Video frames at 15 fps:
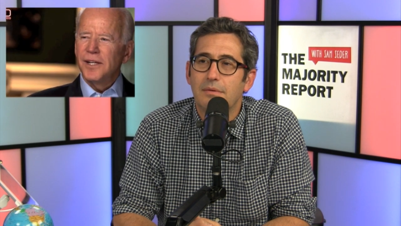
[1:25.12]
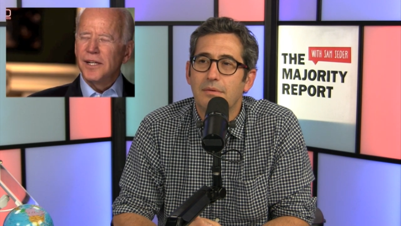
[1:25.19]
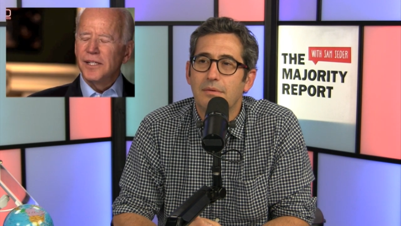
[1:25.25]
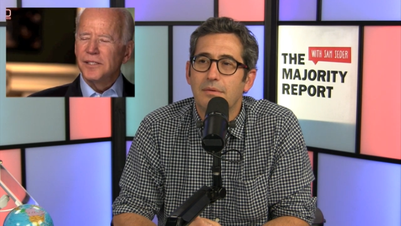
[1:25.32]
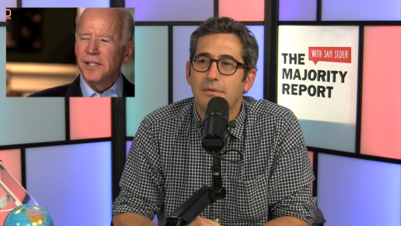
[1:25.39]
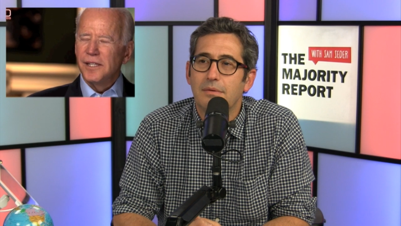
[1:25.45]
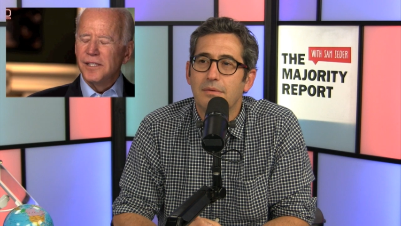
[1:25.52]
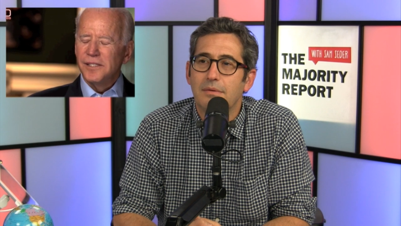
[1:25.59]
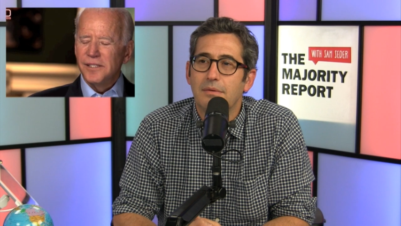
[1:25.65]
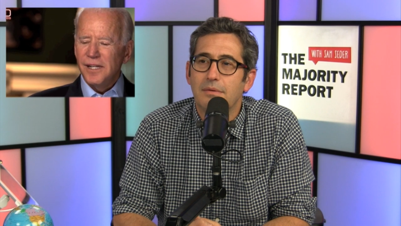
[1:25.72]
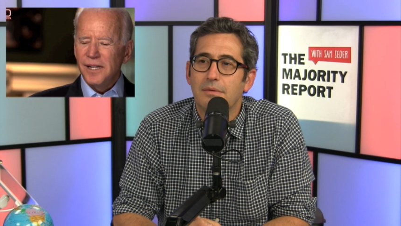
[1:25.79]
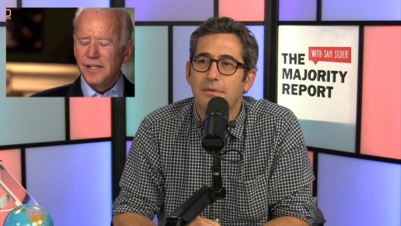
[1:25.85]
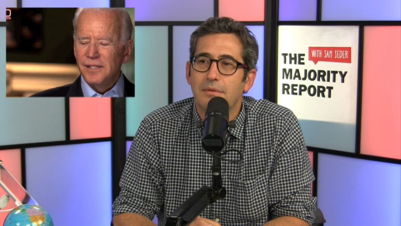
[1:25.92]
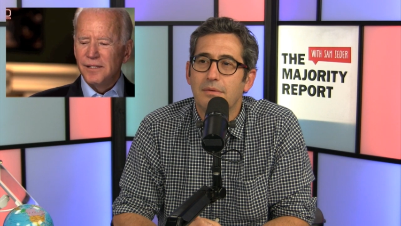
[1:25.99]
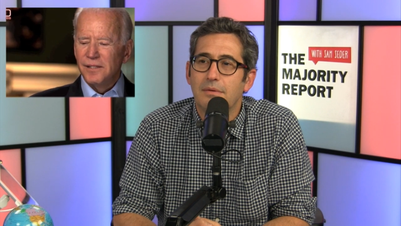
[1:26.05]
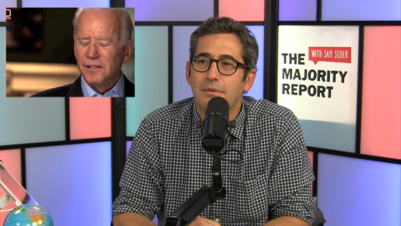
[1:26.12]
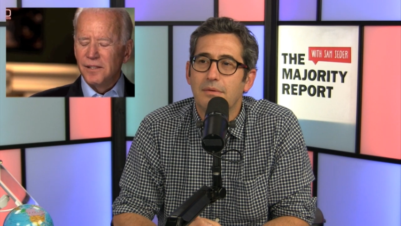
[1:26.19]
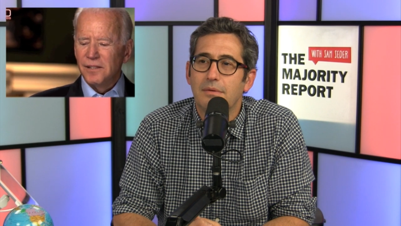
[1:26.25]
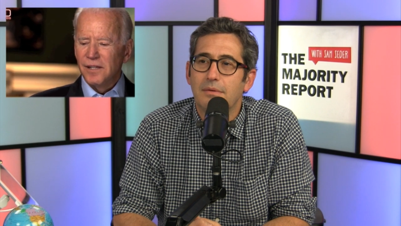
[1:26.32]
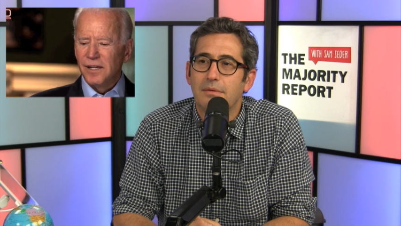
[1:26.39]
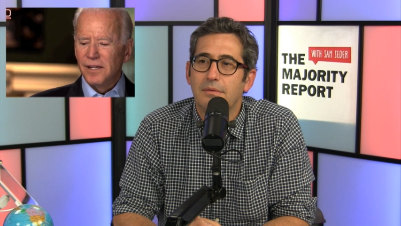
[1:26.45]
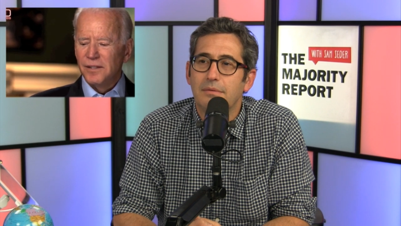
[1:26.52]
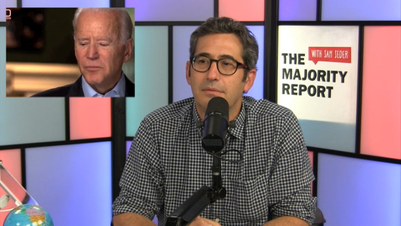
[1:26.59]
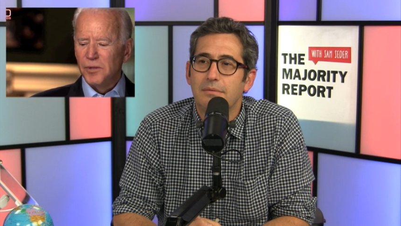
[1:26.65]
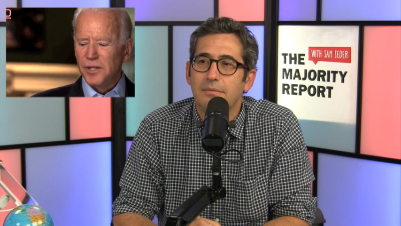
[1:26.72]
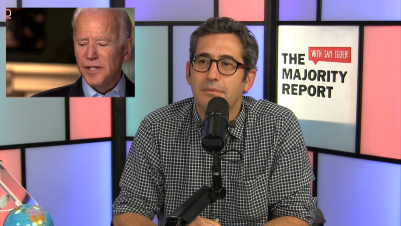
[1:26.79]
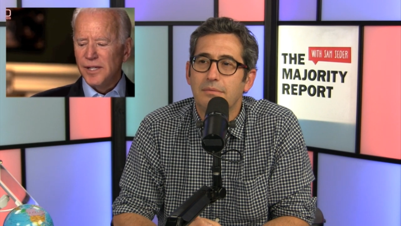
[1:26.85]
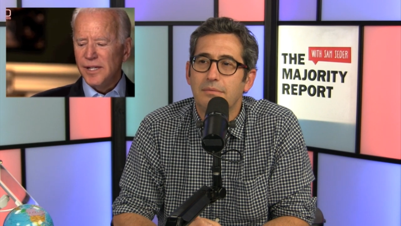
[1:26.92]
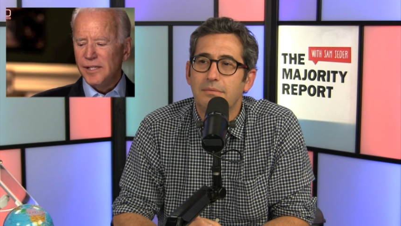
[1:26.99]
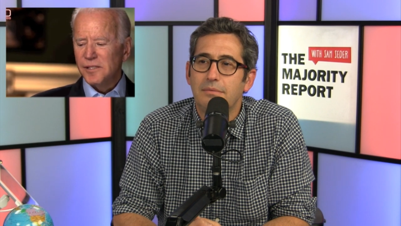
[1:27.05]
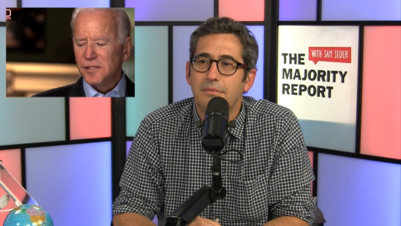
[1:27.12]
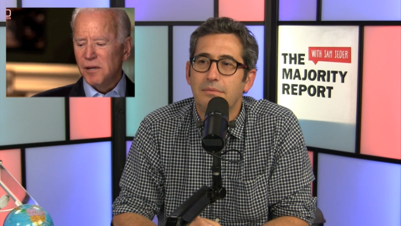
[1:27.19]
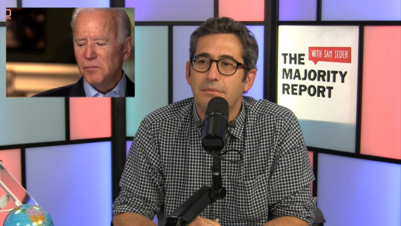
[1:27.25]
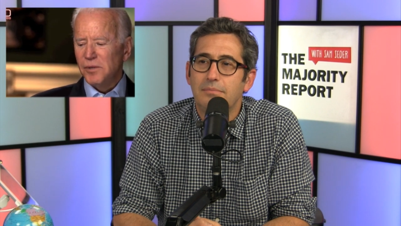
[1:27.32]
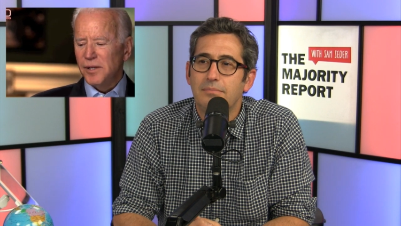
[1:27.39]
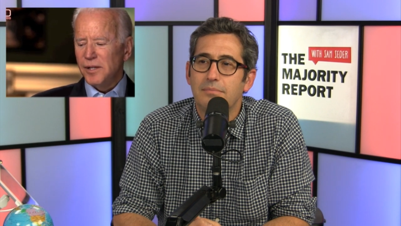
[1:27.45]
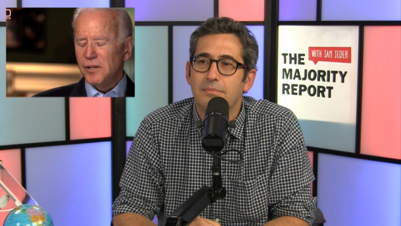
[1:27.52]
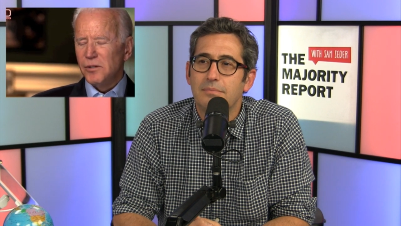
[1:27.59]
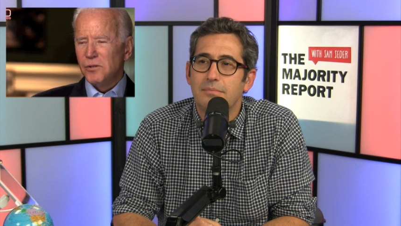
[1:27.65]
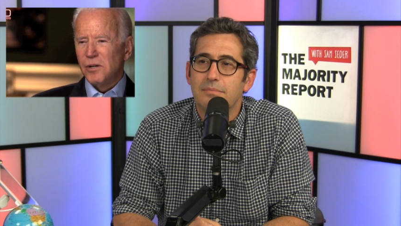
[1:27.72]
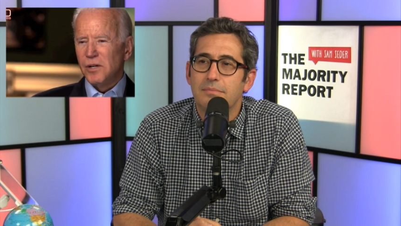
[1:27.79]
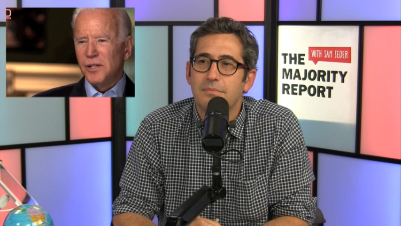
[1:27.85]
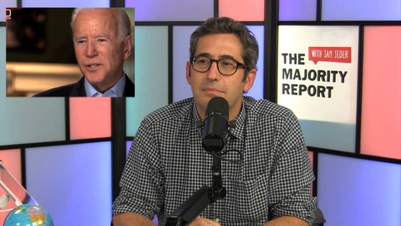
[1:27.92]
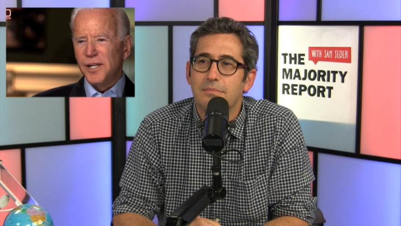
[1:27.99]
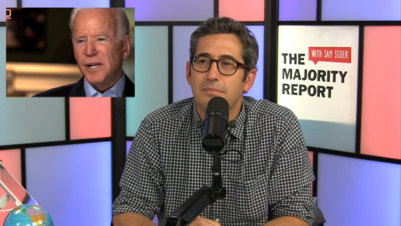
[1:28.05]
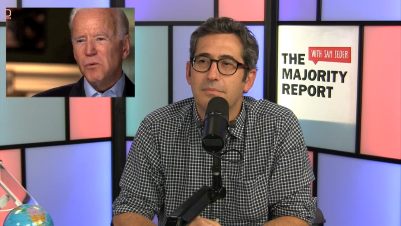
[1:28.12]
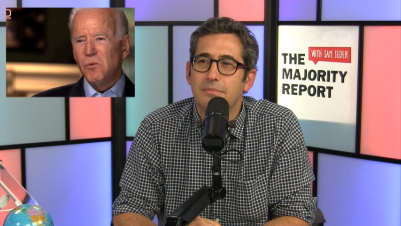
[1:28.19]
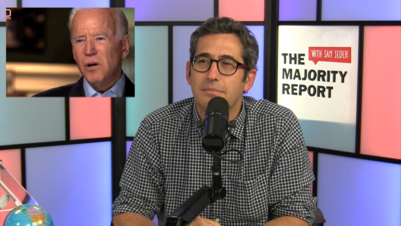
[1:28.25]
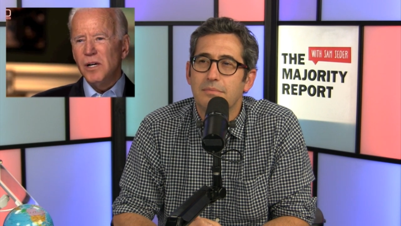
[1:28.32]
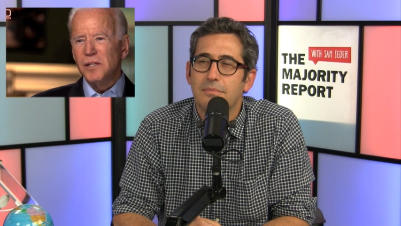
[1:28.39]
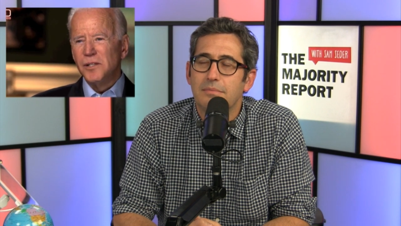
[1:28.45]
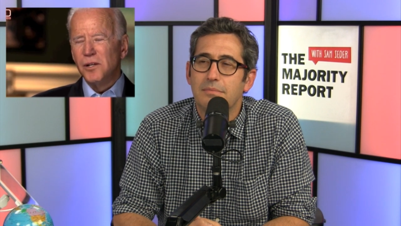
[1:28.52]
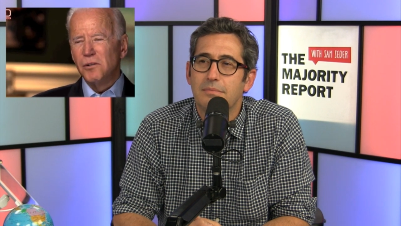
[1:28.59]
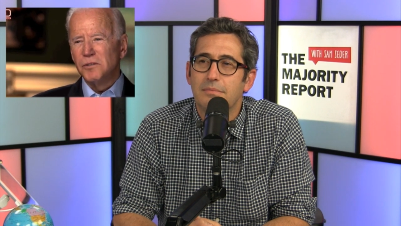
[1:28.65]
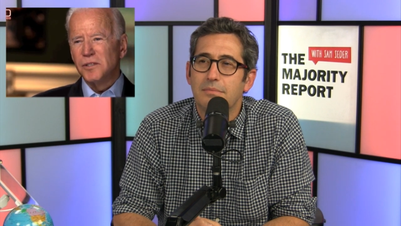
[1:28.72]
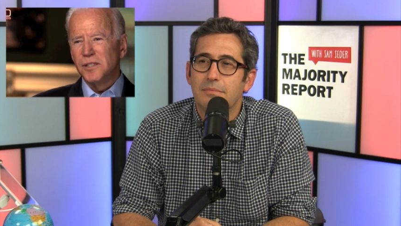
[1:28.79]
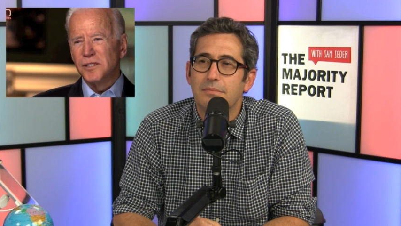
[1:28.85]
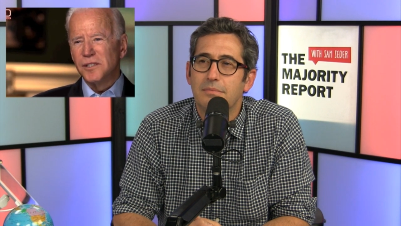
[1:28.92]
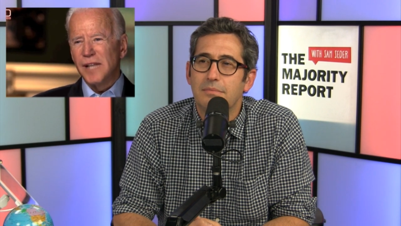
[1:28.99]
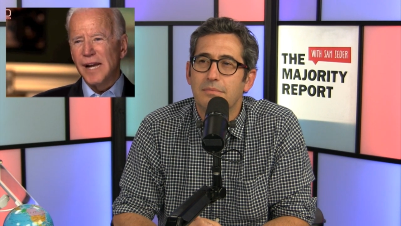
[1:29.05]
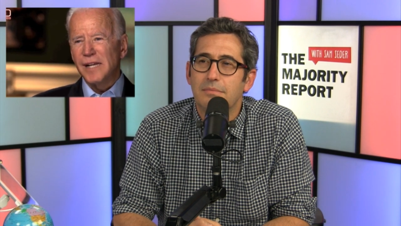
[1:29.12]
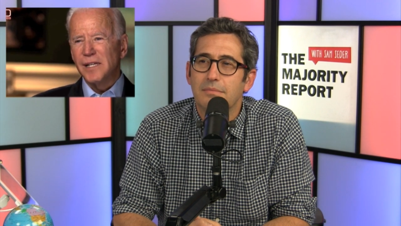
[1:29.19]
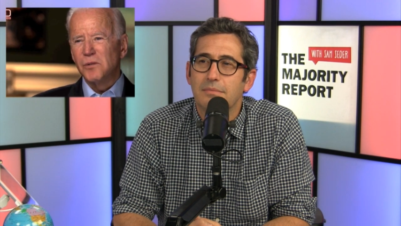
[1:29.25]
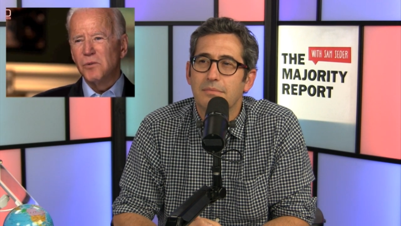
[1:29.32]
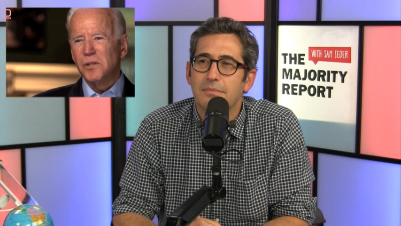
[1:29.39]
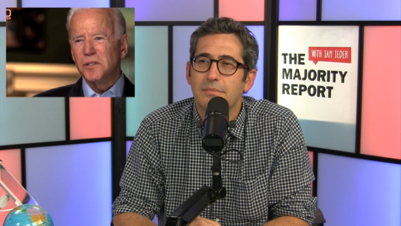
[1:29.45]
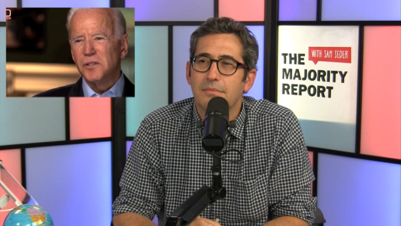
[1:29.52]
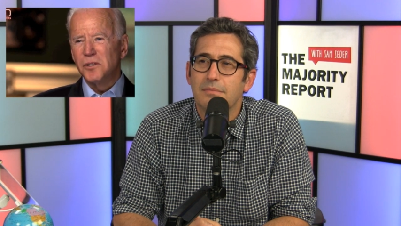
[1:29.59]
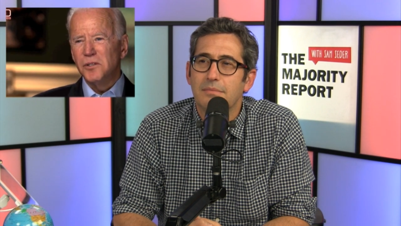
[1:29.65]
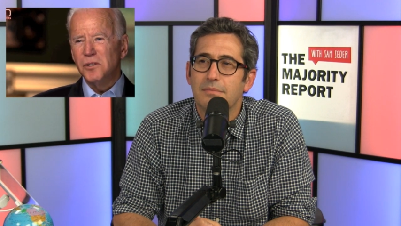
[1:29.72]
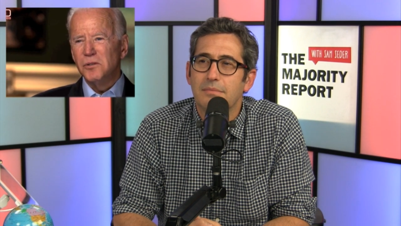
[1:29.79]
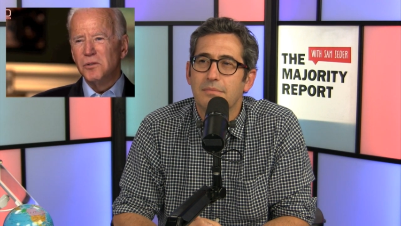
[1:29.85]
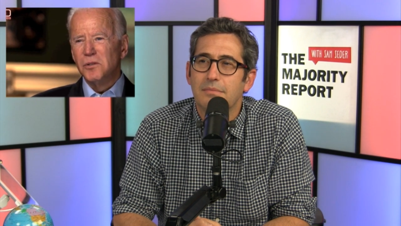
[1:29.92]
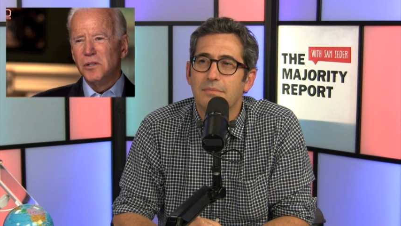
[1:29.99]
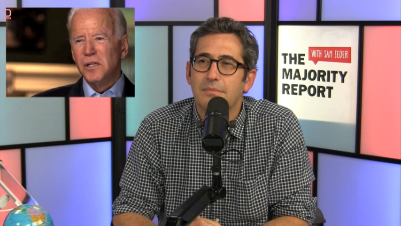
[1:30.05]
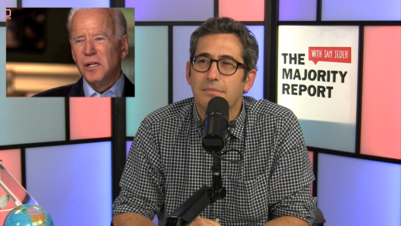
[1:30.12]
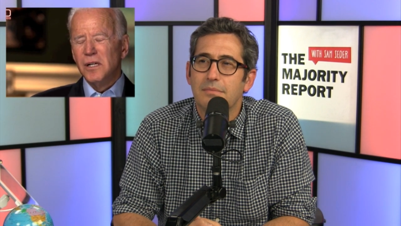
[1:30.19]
Speaker 1: think, as I said, there, uh, we need somebody who on day one knows exactly what to do